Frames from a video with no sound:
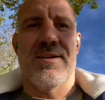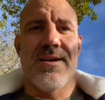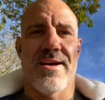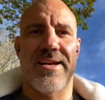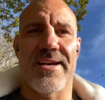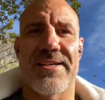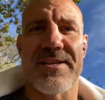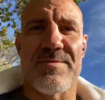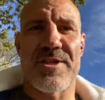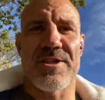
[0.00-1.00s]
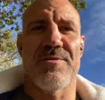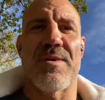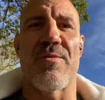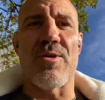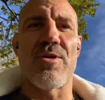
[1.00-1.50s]
Hey guys, I'm just on my
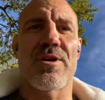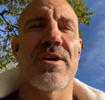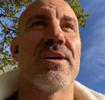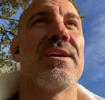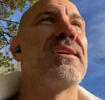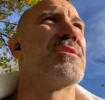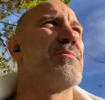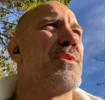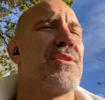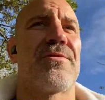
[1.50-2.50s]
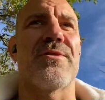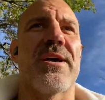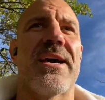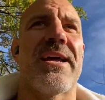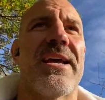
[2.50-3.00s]
walk. It's a beautiful
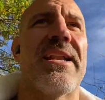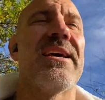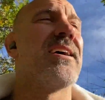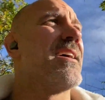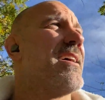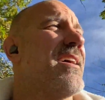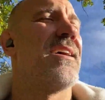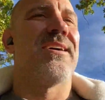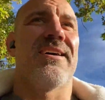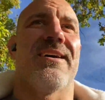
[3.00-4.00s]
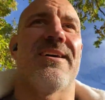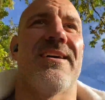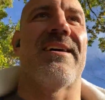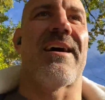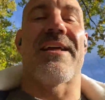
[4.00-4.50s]
day again,
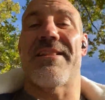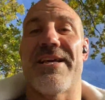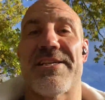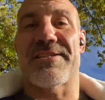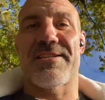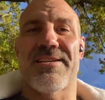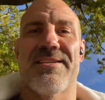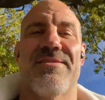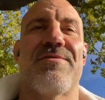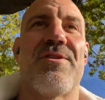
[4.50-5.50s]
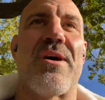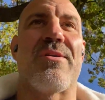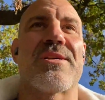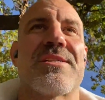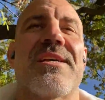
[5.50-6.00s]
at least a few
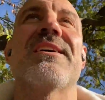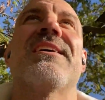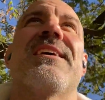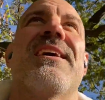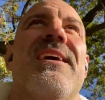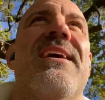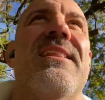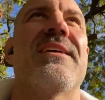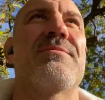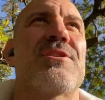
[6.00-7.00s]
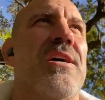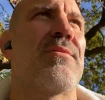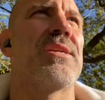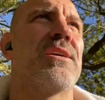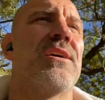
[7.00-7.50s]
hours. Let me share
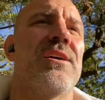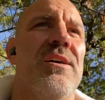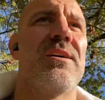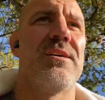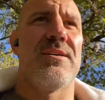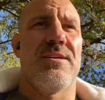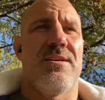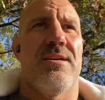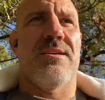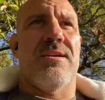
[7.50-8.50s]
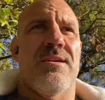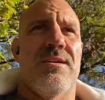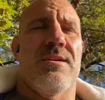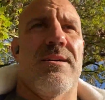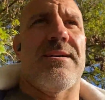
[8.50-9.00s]
with you
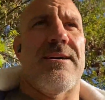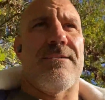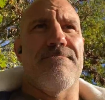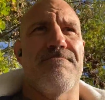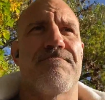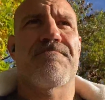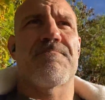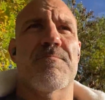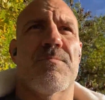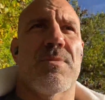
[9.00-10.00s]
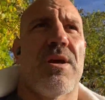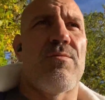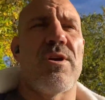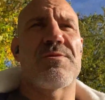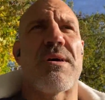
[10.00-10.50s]

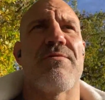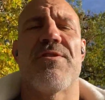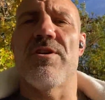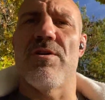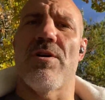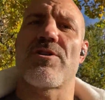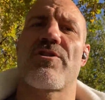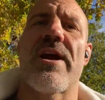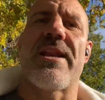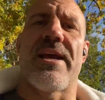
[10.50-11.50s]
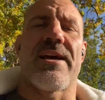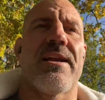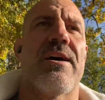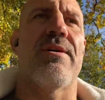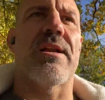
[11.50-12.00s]
what is my view on training and
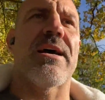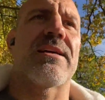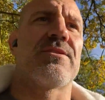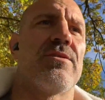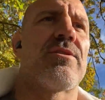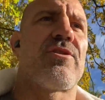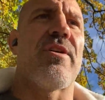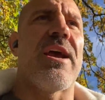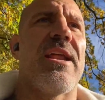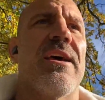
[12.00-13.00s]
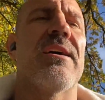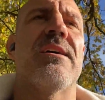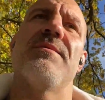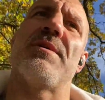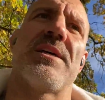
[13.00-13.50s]
how I like to train
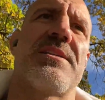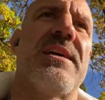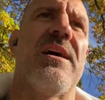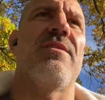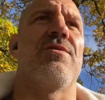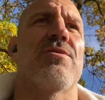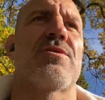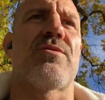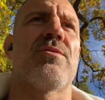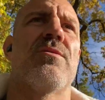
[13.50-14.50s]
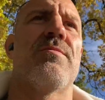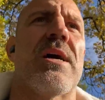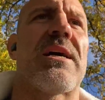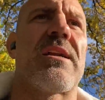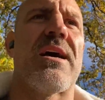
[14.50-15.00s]
myself, also my
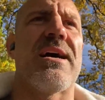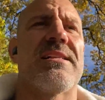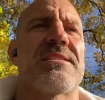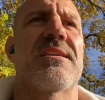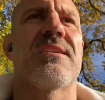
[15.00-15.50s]
clients.